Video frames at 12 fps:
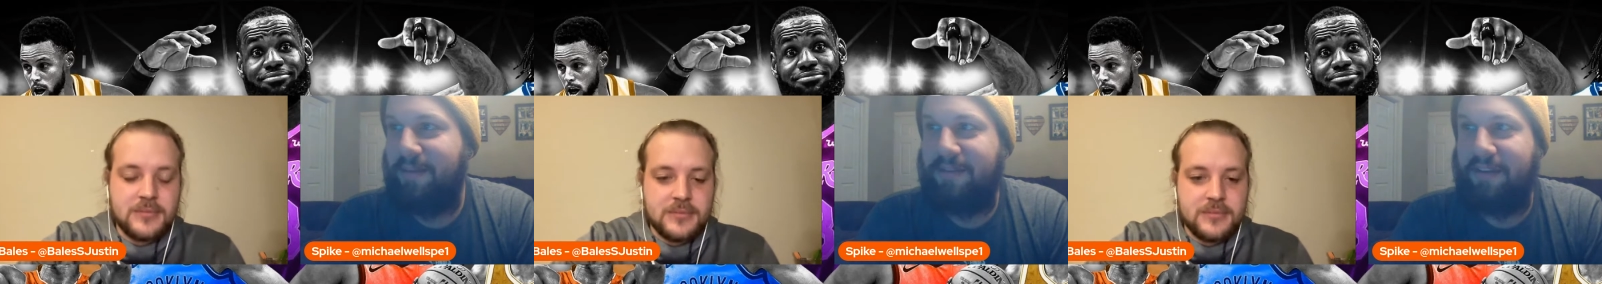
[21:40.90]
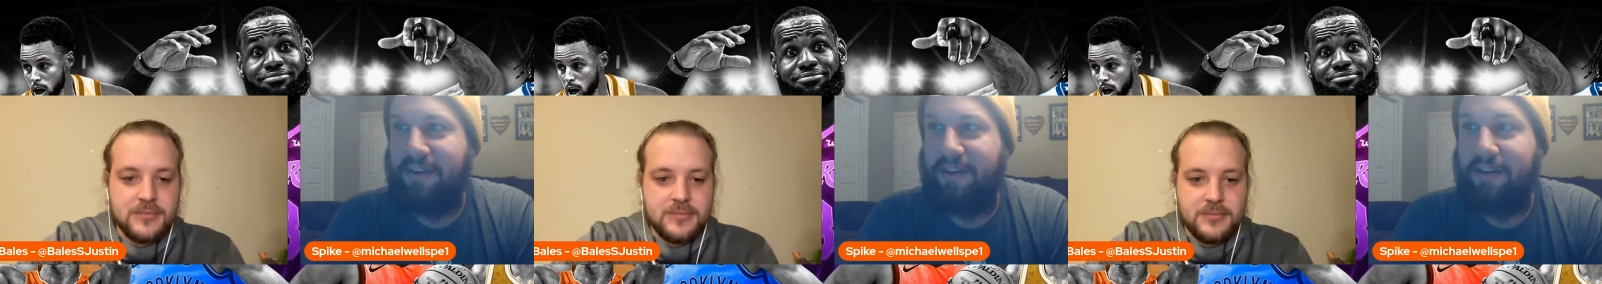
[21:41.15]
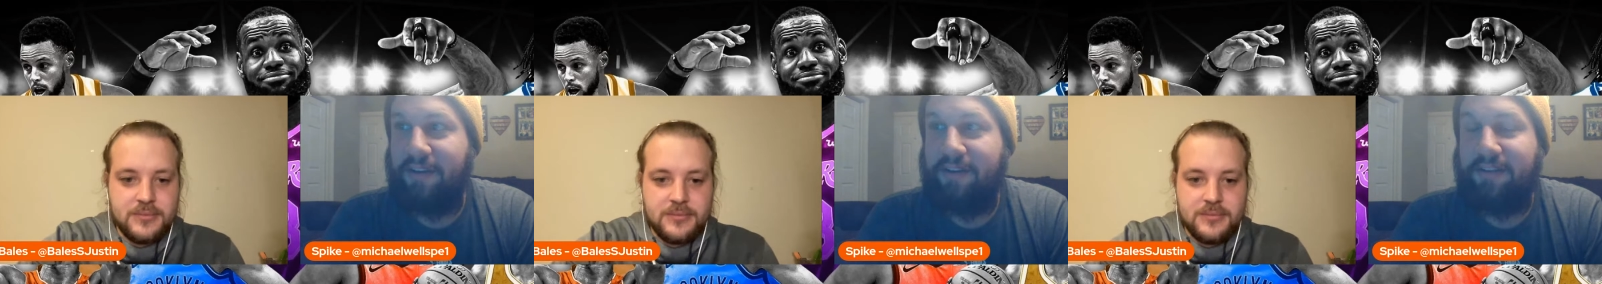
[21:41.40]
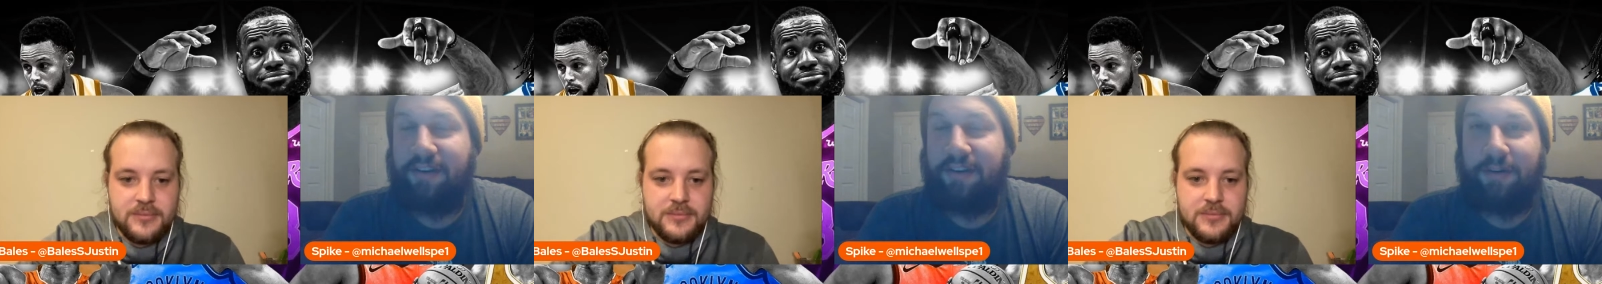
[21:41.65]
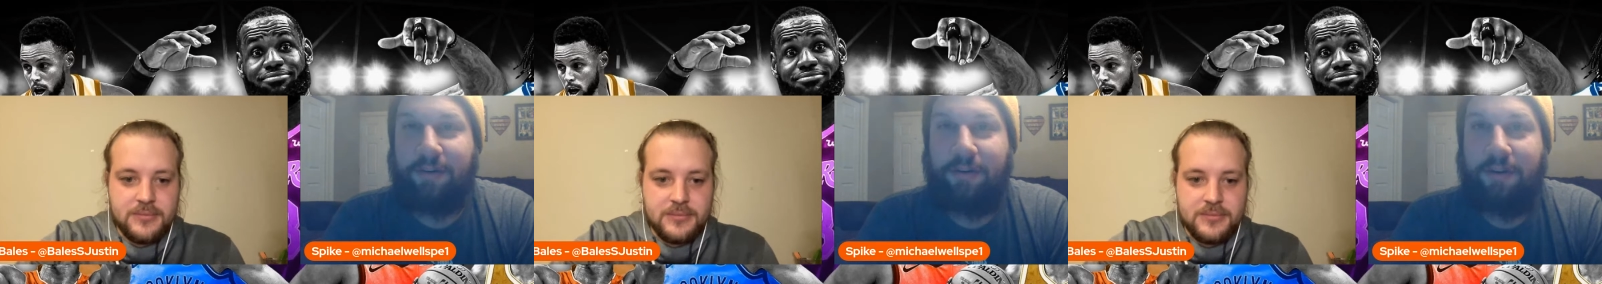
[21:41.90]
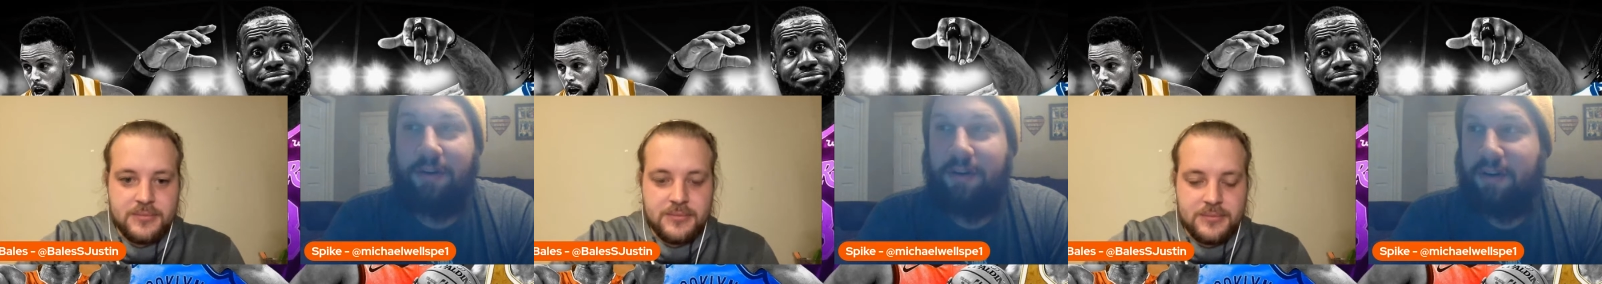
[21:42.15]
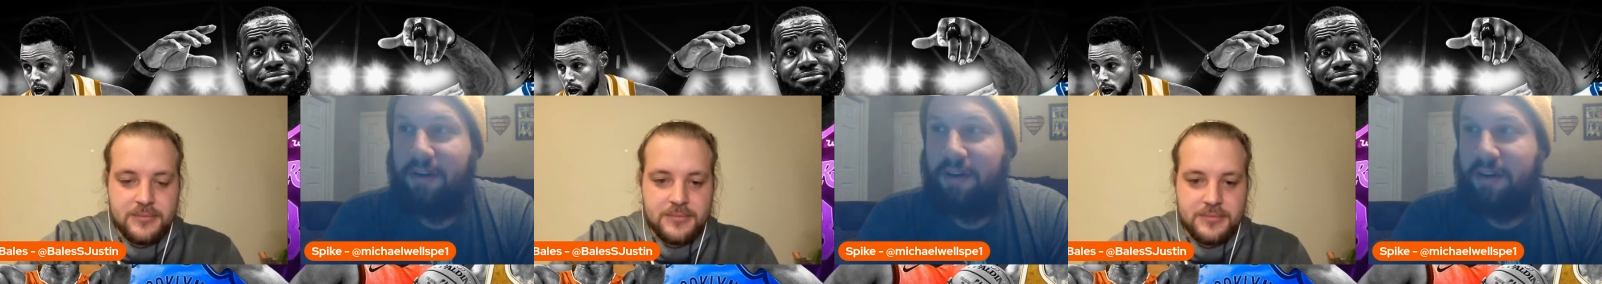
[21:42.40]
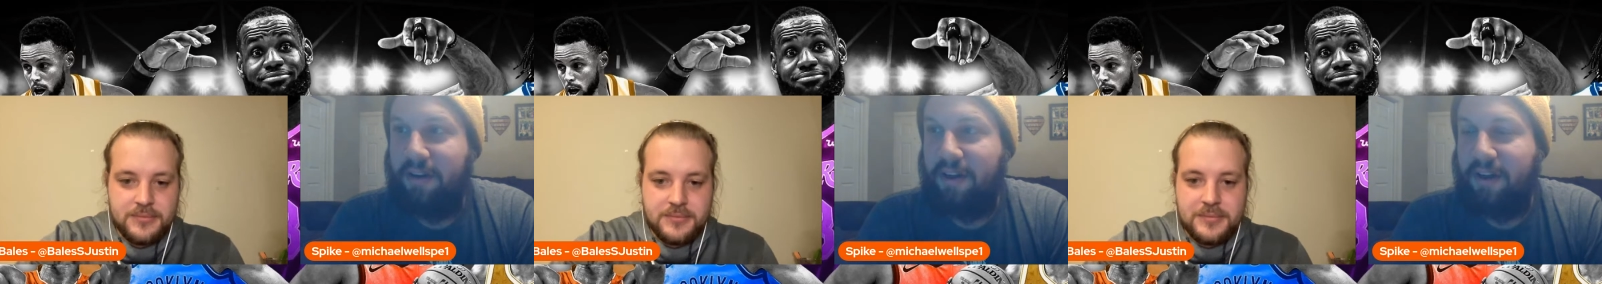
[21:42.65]
Speaker 1: slate, so
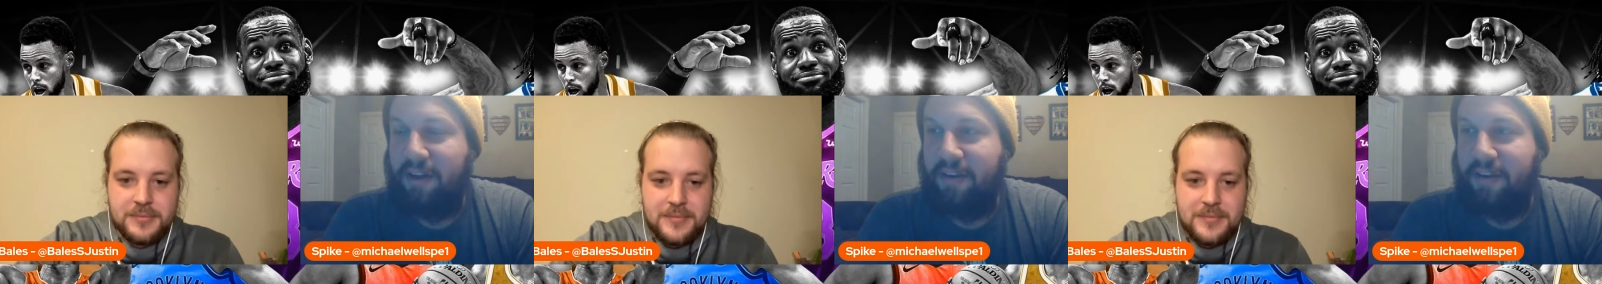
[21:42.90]
uh,